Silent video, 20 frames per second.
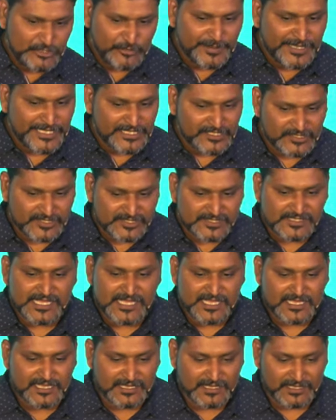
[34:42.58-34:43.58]
When you begin to
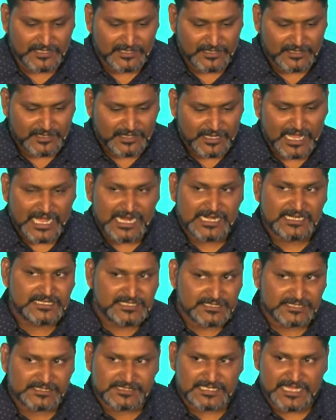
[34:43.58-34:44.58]
sing,
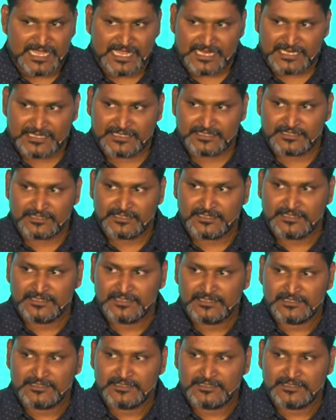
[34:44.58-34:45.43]
understand